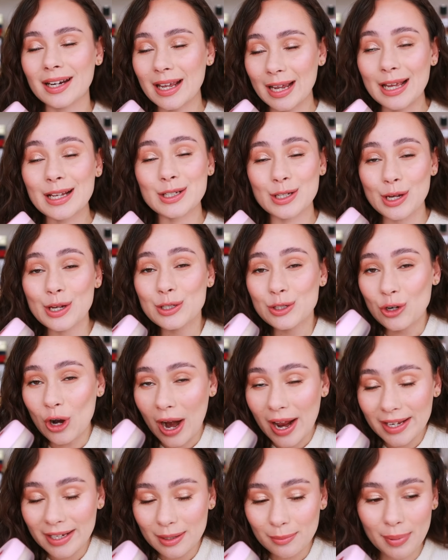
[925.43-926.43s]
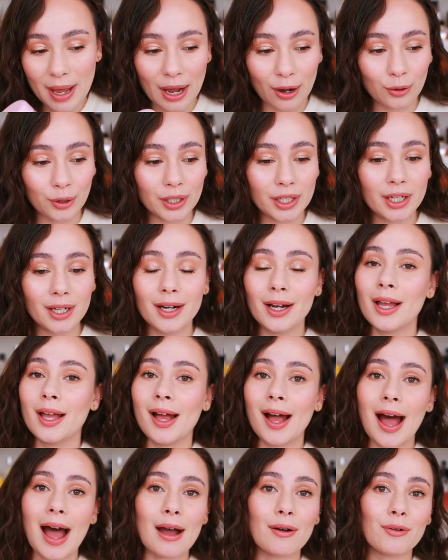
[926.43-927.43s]
It's a drying powder.
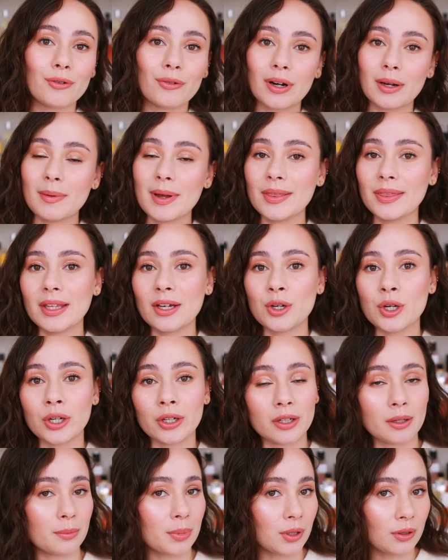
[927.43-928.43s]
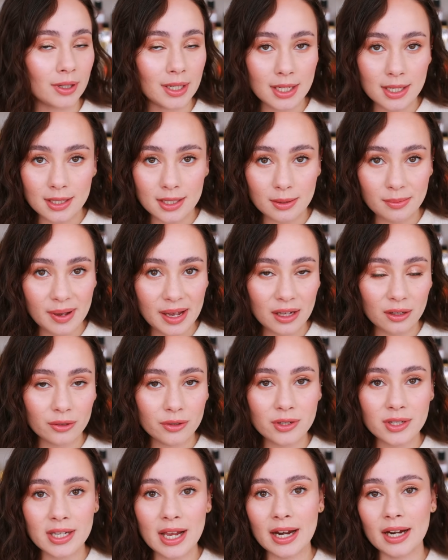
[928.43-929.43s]
I would recommend the Huda Beauty Easy Bake
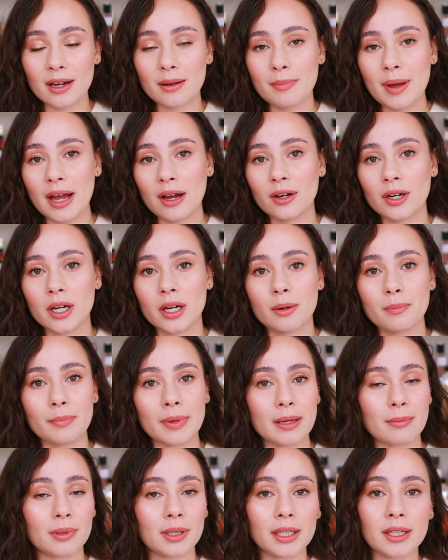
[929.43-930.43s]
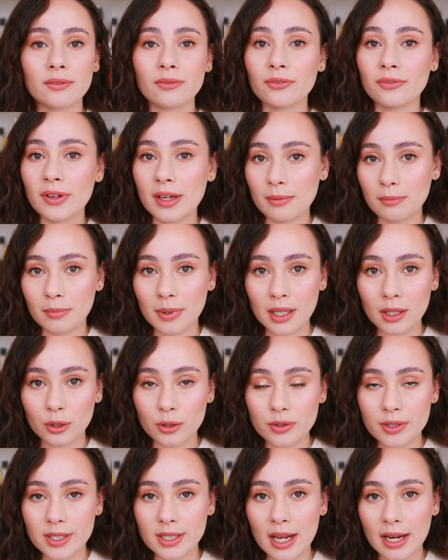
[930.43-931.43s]
Loose Setting Powder, Maybelline Fit Me
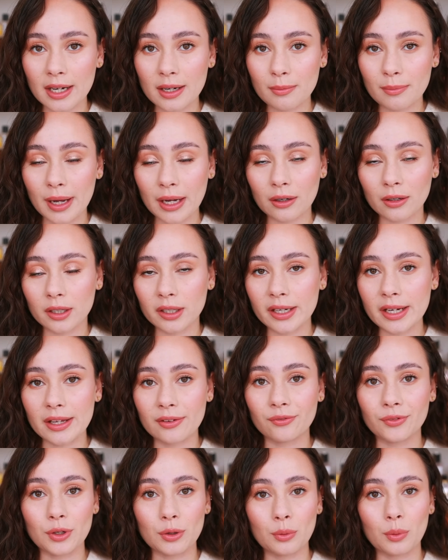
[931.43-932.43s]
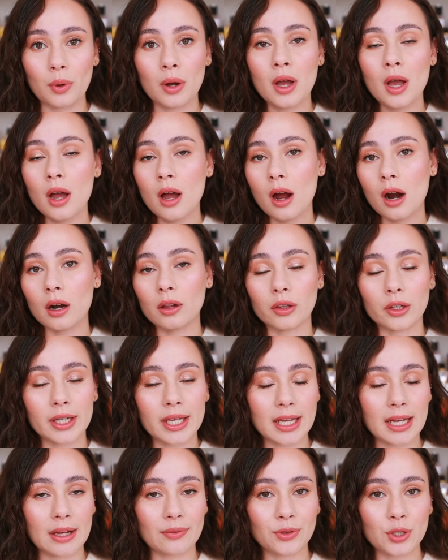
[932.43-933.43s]
Loose Setting Powder if you are
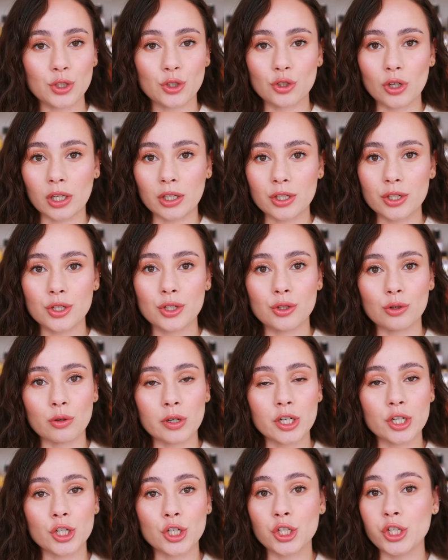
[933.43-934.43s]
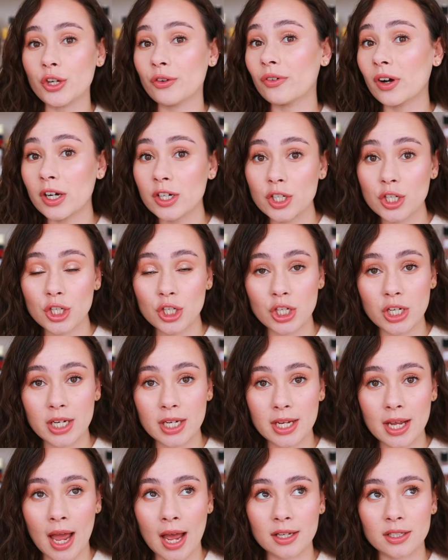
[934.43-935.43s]
looking at the drugstore.
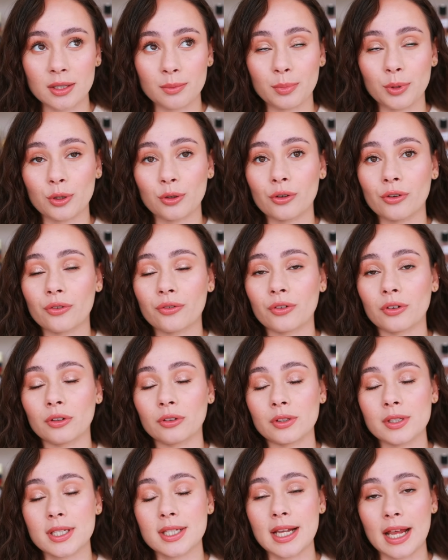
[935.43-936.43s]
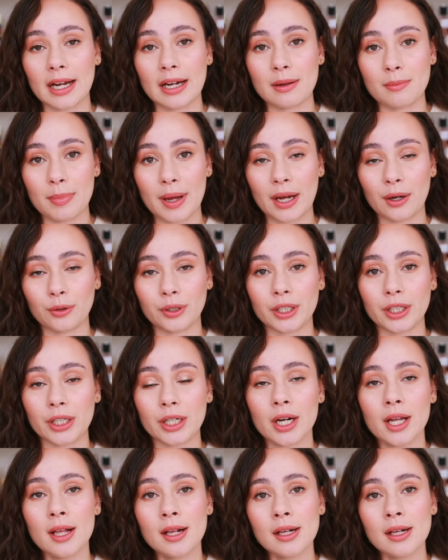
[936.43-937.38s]
Givenchy has a beautiful setting powder.